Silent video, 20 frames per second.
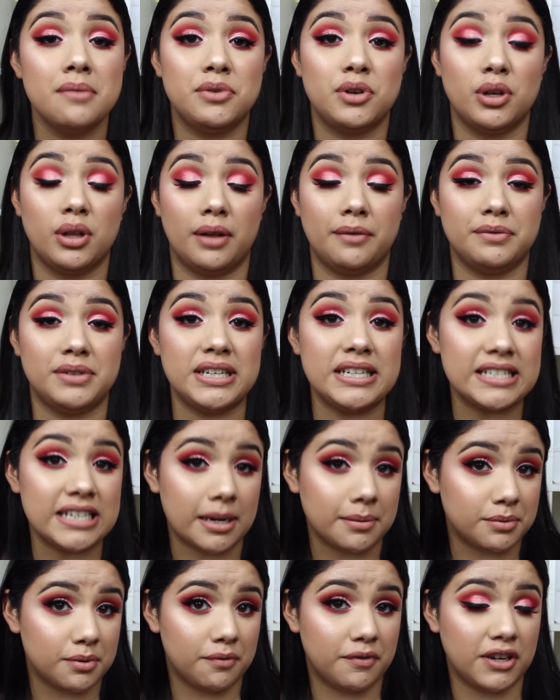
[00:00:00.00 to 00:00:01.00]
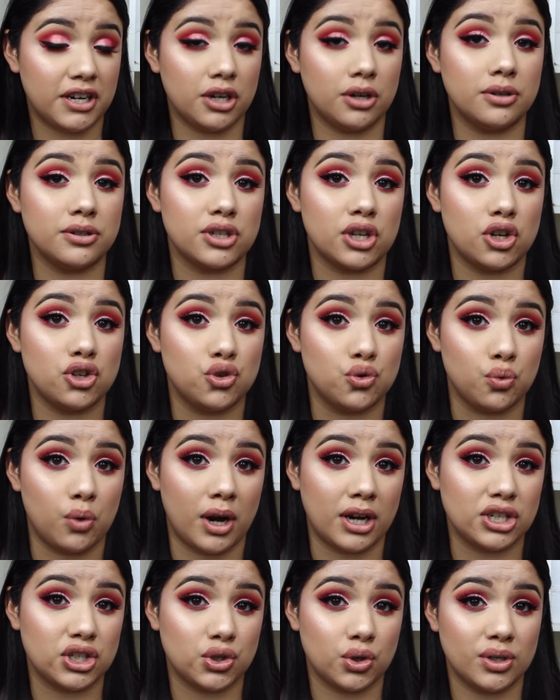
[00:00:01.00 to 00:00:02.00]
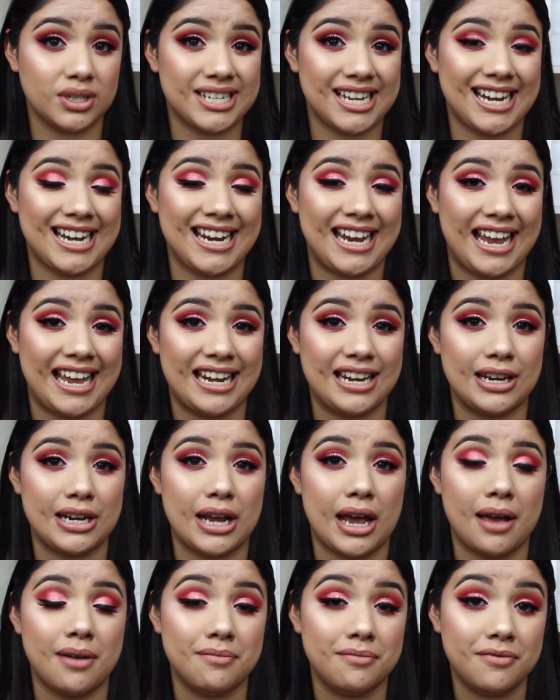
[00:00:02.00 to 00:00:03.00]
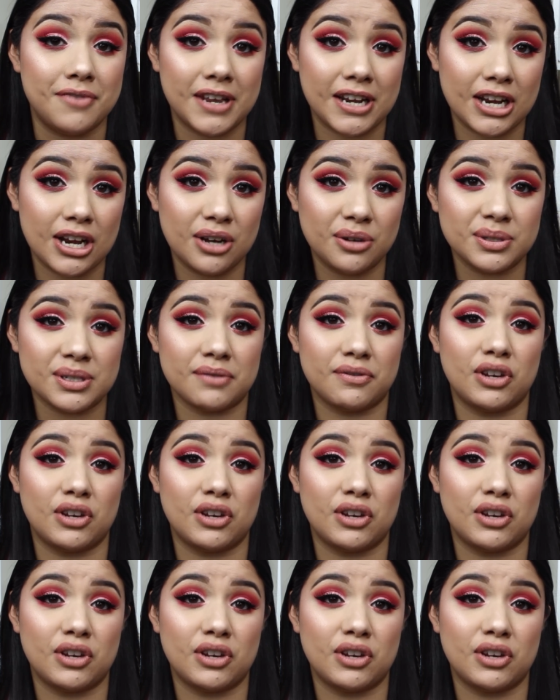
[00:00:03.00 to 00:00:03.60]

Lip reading: if you love these types of videos, drugstore dedicated videos,